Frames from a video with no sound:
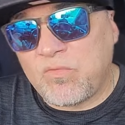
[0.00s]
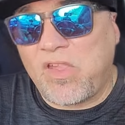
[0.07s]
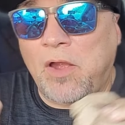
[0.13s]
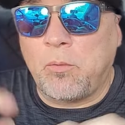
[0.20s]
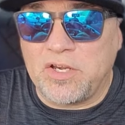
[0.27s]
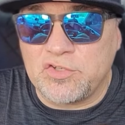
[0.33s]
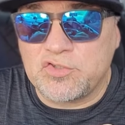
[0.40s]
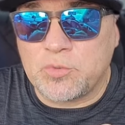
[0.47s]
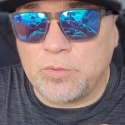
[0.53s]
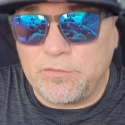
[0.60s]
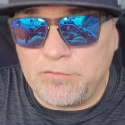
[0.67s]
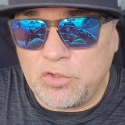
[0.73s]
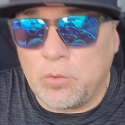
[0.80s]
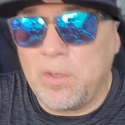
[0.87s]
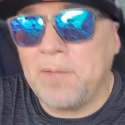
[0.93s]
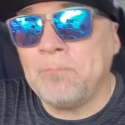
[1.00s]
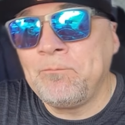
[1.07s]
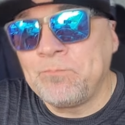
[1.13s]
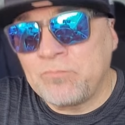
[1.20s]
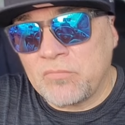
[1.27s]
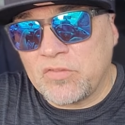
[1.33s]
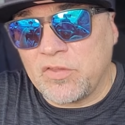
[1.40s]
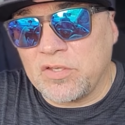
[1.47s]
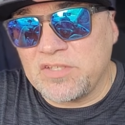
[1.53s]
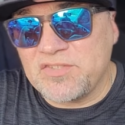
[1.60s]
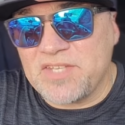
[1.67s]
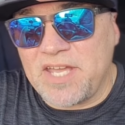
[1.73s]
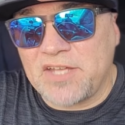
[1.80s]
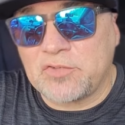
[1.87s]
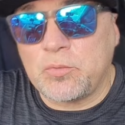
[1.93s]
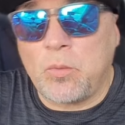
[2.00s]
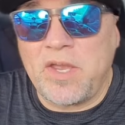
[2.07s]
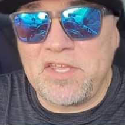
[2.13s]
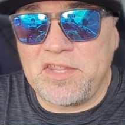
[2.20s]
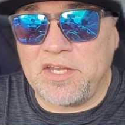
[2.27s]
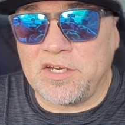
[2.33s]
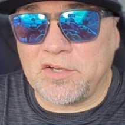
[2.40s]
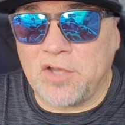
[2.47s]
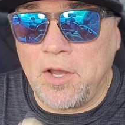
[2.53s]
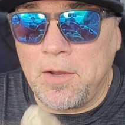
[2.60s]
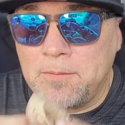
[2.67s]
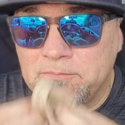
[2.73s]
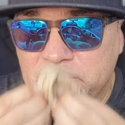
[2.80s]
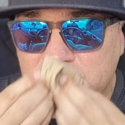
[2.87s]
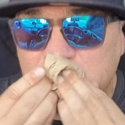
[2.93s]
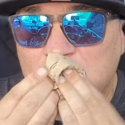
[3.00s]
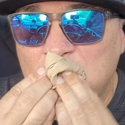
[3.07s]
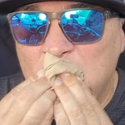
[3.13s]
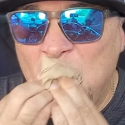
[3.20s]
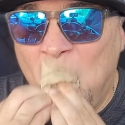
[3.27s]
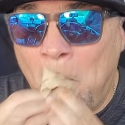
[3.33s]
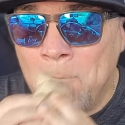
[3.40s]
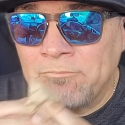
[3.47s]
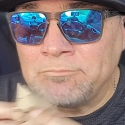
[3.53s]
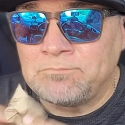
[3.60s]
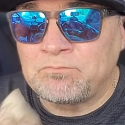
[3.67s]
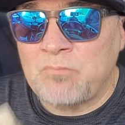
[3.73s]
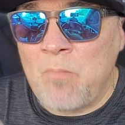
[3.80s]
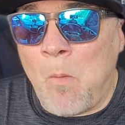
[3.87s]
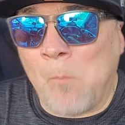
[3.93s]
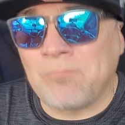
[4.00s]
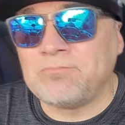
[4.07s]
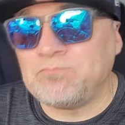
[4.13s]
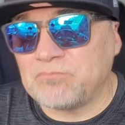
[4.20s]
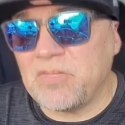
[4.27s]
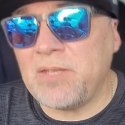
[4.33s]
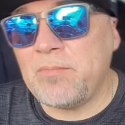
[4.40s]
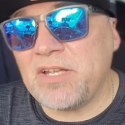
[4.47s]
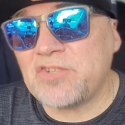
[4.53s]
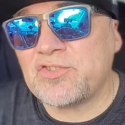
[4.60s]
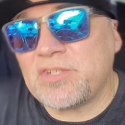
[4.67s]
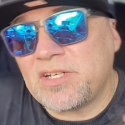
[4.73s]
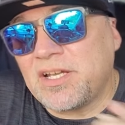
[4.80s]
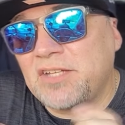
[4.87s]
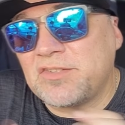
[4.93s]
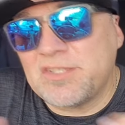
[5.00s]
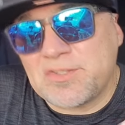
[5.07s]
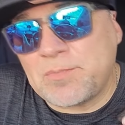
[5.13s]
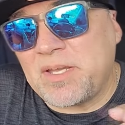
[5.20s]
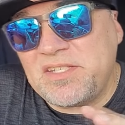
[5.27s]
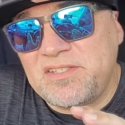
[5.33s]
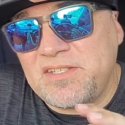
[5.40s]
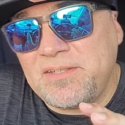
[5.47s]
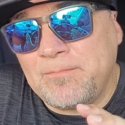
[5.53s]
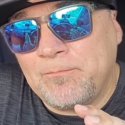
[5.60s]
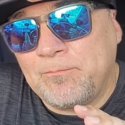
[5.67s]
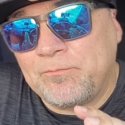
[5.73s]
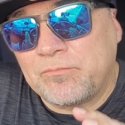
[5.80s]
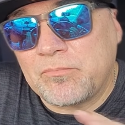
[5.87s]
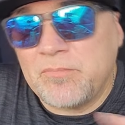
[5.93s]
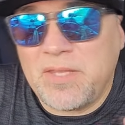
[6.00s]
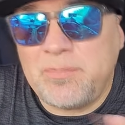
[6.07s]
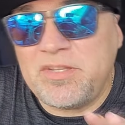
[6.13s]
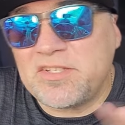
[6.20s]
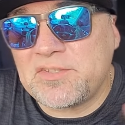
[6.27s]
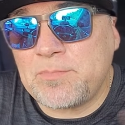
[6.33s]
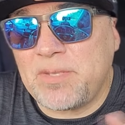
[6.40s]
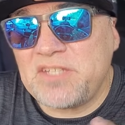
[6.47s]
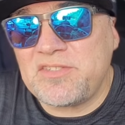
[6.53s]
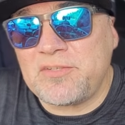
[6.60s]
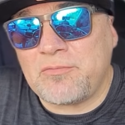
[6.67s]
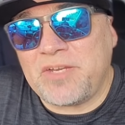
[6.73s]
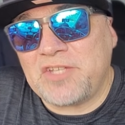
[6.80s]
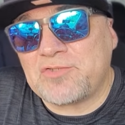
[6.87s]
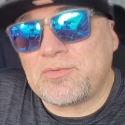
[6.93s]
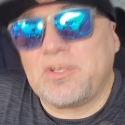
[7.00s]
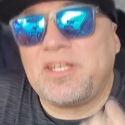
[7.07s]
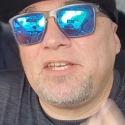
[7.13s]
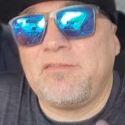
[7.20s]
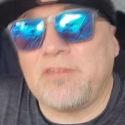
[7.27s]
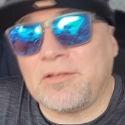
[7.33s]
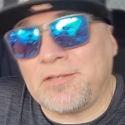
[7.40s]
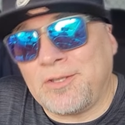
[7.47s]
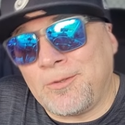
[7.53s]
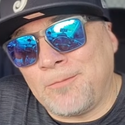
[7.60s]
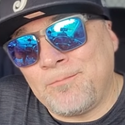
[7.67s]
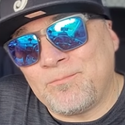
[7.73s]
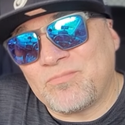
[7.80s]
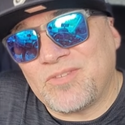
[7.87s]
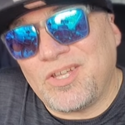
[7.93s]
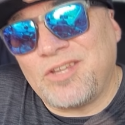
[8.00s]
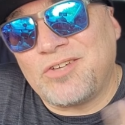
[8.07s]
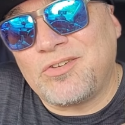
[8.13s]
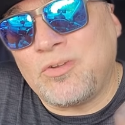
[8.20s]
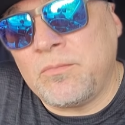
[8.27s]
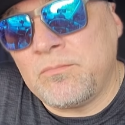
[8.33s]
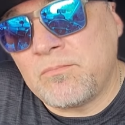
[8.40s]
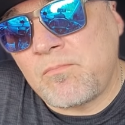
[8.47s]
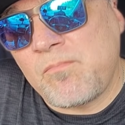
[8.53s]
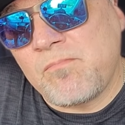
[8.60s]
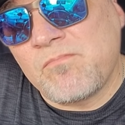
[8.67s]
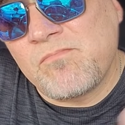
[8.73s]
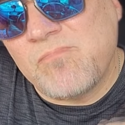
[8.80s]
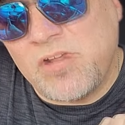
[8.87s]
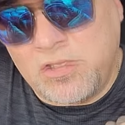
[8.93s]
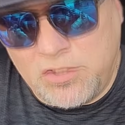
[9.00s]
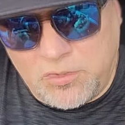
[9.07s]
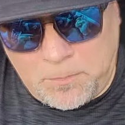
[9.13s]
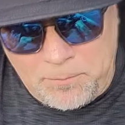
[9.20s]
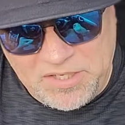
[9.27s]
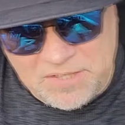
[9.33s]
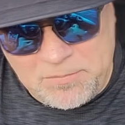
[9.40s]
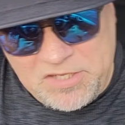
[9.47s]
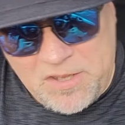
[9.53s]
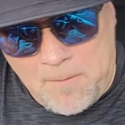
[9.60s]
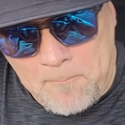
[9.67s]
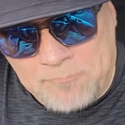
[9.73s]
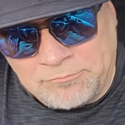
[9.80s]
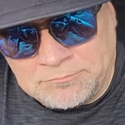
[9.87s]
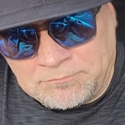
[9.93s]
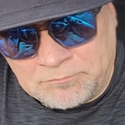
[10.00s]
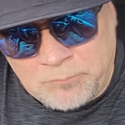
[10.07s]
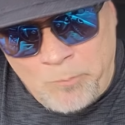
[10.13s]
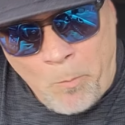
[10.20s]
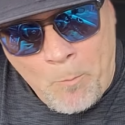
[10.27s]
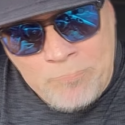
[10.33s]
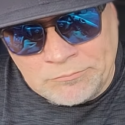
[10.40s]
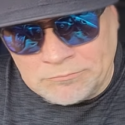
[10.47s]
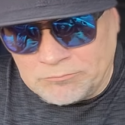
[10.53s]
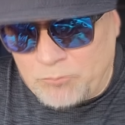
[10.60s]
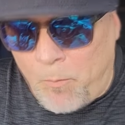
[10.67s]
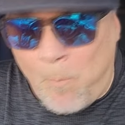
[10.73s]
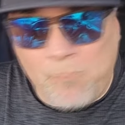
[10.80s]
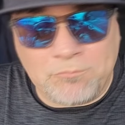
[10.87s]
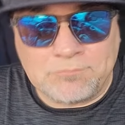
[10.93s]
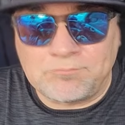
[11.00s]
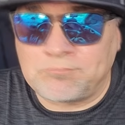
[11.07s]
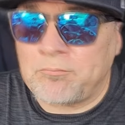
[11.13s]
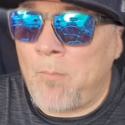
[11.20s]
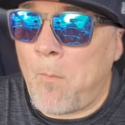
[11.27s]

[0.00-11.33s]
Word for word: I wanted to review it the exact way that it comes. Maybe I should have got the spicy. Maybe the spicy ranch would have given it a little, a little, a little pick me up. Hmm.